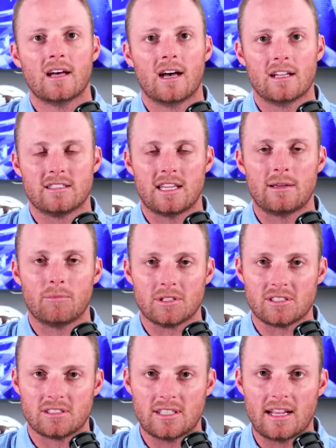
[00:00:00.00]
a team with
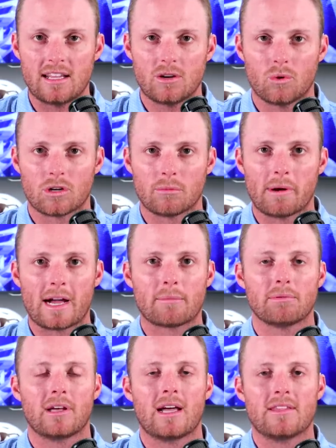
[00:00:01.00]
steady quarterback
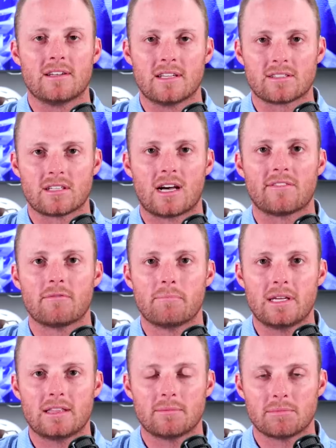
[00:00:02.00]
play that doesn't often
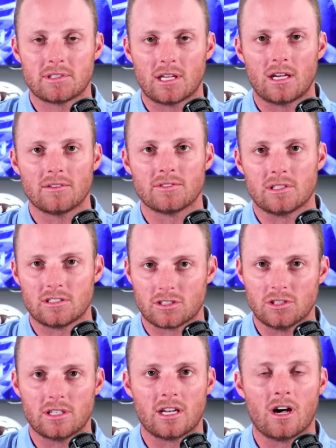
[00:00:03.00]
beat themselves and is
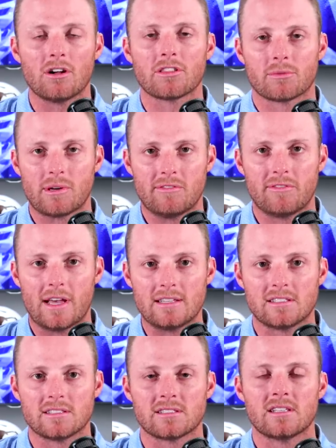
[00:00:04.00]
good in all three
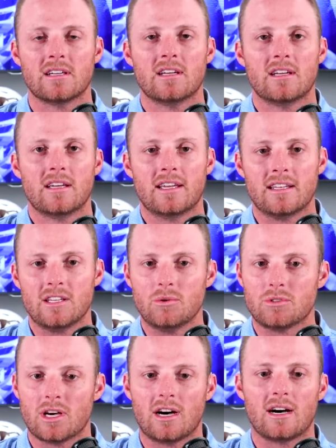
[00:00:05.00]
phases in
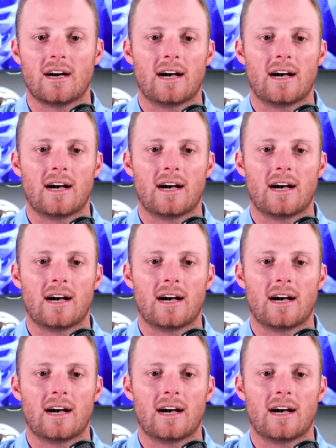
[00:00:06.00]
Utah?